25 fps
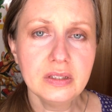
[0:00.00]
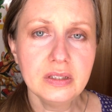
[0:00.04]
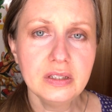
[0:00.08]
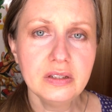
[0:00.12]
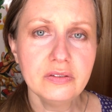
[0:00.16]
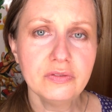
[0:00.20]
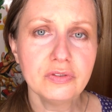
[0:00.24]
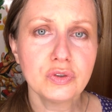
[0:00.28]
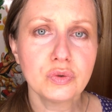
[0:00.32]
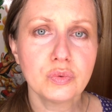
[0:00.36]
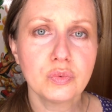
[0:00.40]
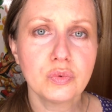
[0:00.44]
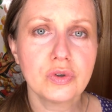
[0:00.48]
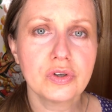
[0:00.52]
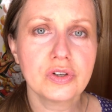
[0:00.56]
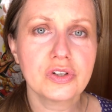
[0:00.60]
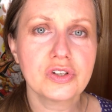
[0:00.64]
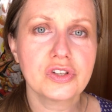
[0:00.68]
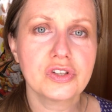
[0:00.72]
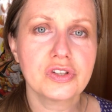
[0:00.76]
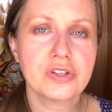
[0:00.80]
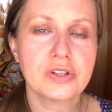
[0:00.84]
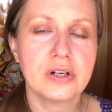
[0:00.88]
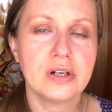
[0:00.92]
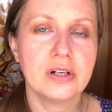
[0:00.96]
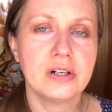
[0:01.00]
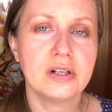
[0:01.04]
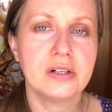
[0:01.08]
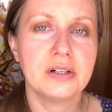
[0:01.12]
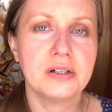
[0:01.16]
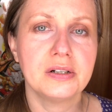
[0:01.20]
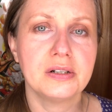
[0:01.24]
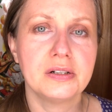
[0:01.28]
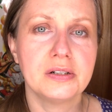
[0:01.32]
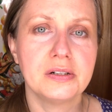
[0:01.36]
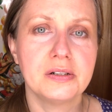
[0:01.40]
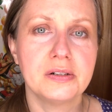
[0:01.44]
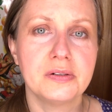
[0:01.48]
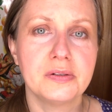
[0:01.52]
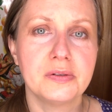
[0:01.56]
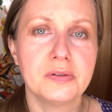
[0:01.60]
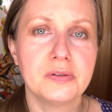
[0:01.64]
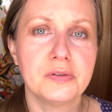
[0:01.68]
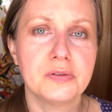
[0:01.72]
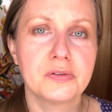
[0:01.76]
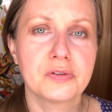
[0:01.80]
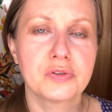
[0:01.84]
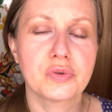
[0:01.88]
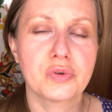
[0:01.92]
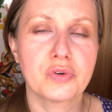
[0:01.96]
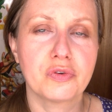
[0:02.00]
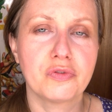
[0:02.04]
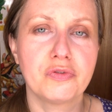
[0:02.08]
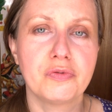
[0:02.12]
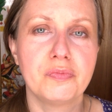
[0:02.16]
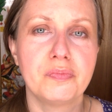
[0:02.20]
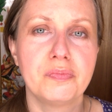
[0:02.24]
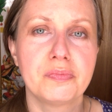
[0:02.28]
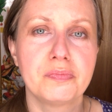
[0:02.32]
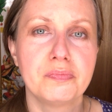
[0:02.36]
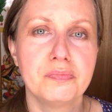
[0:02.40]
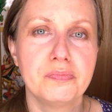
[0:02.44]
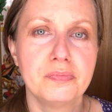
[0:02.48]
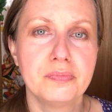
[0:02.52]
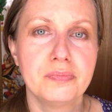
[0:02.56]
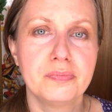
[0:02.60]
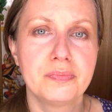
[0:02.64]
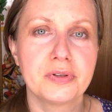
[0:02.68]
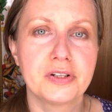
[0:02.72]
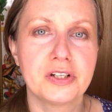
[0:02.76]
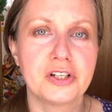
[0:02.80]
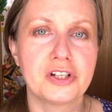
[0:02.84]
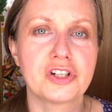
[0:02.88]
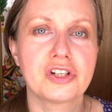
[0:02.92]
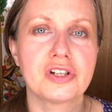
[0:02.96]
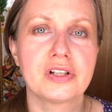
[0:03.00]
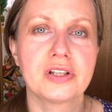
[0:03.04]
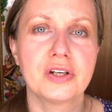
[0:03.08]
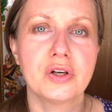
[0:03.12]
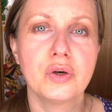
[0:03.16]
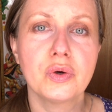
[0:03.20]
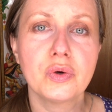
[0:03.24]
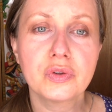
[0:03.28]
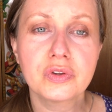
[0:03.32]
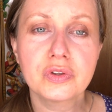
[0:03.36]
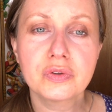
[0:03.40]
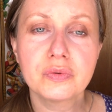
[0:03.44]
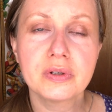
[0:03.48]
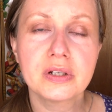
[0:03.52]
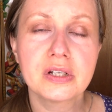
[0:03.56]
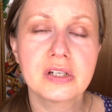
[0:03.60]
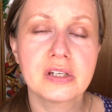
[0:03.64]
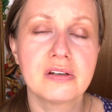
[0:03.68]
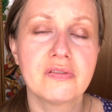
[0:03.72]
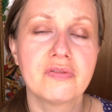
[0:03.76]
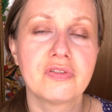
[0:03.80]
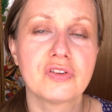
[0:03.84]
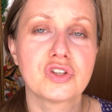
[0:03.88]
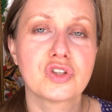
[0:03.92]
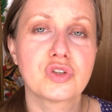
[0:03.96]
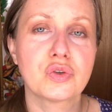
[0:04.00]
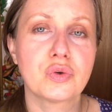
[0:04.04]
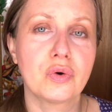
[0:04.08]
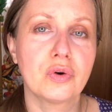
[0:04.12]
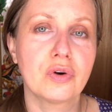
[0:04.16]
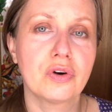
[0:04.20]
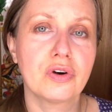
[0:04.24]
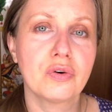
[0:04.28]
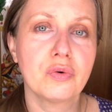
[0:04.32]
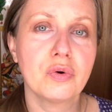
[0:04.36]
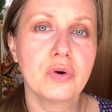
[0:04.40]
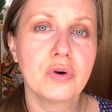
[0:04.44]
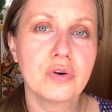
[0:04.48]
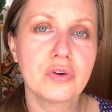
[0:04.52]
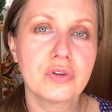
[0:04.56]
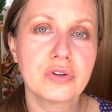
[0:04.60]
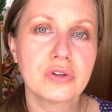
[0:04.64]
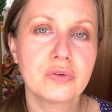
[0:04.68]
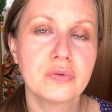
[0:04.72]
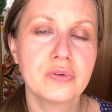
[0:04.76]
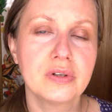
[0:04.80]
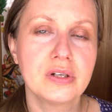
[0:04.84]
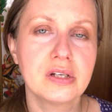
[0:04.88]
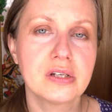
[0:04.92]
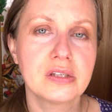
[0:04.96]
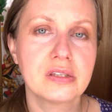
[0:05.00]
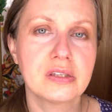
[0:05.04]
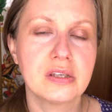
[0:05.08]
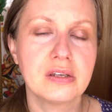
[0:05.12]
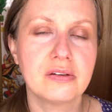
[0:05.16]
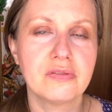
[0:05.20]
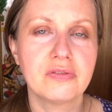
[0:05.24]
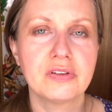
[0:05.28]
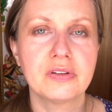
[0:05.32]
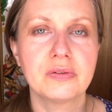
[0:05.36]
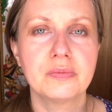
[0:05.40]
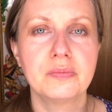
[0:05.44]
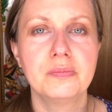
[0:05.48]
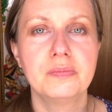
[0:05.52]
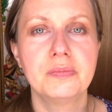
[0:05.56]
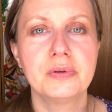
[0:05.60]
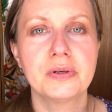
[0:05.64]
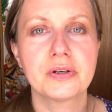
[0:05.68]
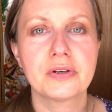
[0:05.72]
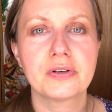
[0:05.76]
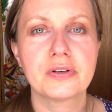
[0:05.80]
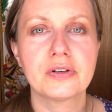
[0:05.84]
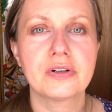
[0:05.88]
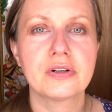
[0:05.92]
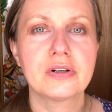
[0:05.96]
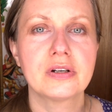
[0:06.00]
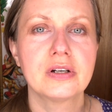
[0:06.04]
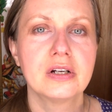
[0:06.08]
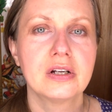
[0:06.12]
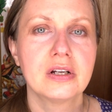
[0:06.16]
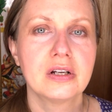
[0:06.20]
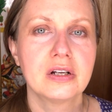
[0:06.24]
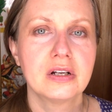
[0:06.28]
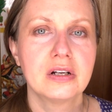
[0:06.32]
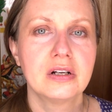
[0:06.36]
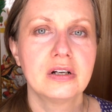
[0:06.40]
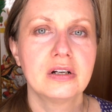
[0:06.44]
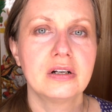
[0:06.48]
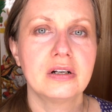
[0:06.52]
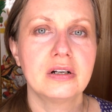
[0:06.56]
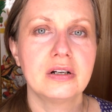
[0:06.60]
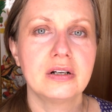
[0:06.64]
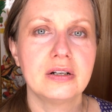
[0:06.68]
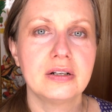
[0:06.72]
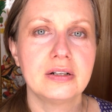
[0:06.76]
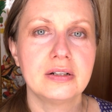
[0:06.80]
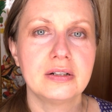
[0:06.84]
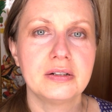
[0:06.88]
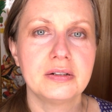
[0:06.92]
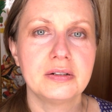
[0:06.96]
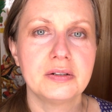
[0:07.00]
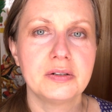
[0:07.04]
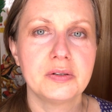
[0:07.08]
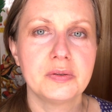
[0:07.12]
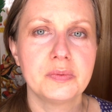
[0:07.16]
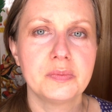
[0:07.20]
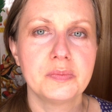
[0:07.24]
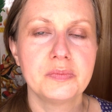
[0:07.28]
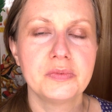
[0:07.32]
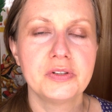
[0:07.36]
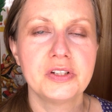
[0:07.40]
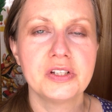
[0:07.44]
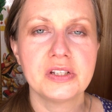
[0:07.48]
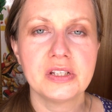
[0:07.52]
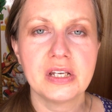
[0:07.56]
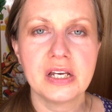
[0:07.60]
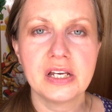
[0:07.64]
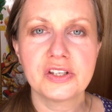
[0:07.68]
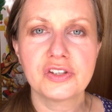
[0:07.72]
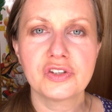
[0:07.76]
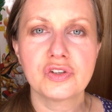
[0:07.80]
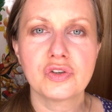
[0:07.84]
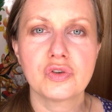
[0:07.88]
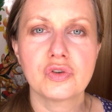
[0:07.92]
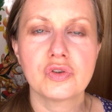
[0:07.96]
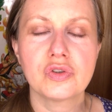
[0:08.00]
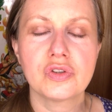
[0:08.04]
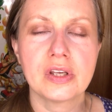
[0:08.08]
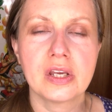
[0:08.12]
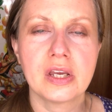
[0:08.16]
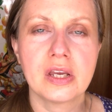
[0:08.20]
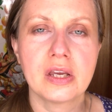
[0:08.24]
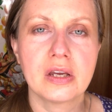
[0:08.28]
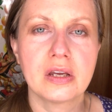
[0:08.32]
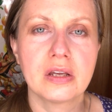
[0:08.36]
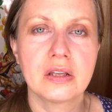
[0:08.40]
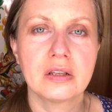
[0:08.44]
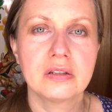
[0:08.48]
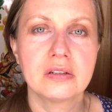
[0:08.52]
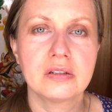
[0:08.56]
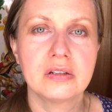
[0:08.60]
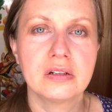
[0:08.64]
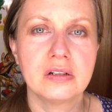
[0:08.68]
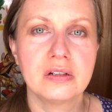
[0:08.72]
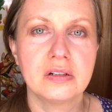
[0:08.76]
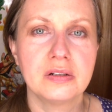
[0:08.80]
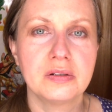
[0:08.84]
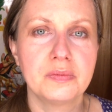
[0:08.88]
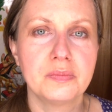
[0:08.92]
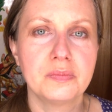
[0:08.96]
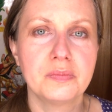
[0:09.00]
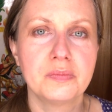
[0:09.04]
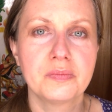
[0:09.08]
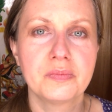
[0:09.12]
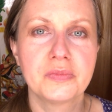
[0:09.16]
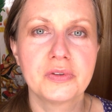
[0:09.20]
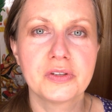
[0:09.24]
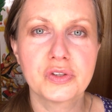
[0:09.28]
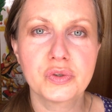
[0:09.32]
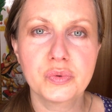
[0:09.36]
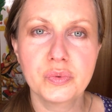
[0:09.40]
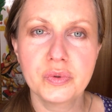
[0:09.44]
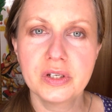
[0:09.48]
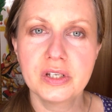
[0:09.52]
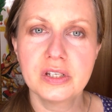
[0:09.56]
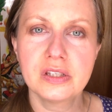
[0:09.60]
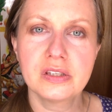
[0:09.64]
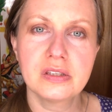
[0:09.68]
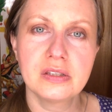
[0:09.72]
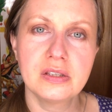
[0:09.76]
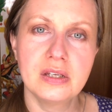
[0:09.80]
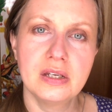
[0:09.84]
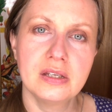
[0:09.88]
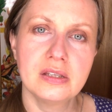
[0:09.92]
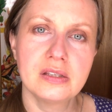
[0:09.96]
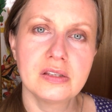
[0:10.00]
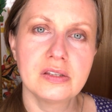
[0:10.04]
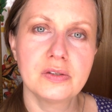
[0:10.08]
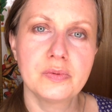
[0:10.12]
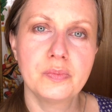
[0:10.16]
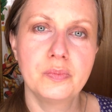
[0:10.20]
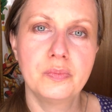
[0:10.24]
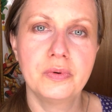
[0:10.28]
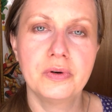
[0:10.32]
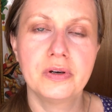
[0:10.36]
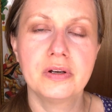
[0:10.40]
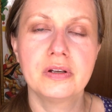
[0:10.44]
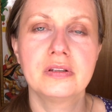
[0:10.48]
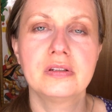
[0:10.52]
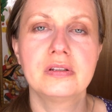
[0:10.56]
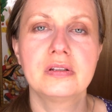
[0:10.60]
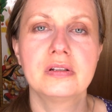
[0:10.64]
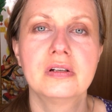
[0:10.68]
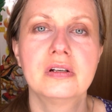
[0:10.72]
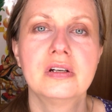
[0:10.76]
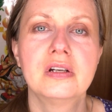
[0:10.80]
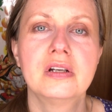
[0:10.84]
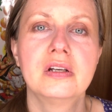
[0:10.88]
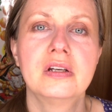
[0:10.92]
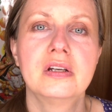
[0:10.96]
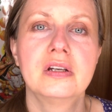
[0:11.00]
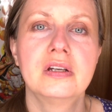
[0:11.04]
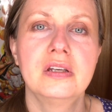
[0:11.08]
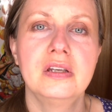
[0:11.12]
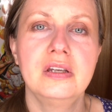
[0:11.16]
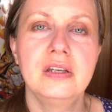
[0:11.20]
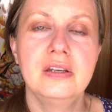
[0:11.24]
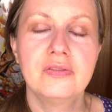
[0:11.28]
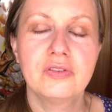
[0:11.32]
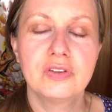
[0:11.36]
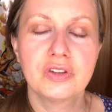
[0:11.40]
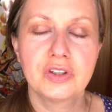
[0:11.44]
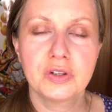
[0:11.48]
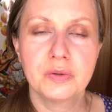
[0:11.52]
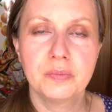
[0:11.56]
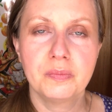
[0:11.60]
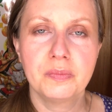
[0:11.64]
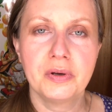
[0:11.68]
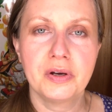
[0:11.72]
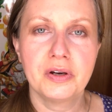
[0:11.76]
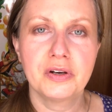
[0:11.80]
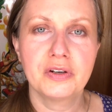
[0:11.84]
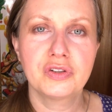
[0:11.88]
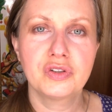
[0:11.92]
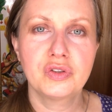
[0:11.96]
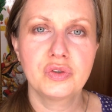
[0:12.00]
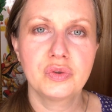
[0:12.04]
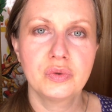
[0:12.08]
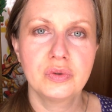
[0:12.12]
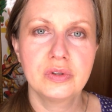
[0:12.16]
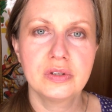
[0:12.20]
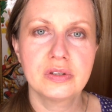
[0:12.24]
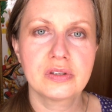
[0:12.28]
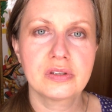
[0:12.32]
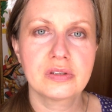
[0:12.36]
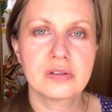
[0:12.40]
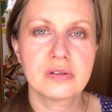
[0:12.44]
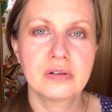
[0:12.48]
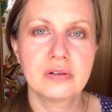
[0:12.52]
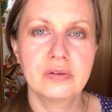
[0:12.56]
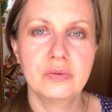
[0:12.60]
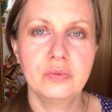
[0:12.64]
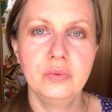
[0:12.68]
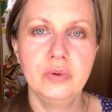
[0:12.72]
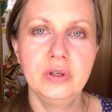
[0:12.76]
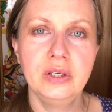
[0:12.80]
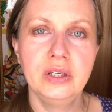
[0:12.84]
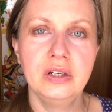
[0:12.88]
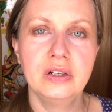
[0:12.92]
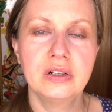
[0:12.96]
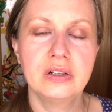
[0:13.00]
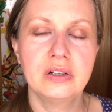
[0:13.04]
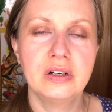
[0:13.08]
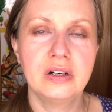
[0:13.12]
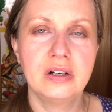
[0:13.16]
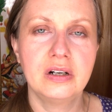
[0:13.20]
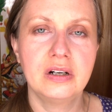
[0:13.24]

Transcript: even worse sort of potentially earthquake, even stronger earthquakes, even bigger disasters. And this week is tense, but even compared to this week,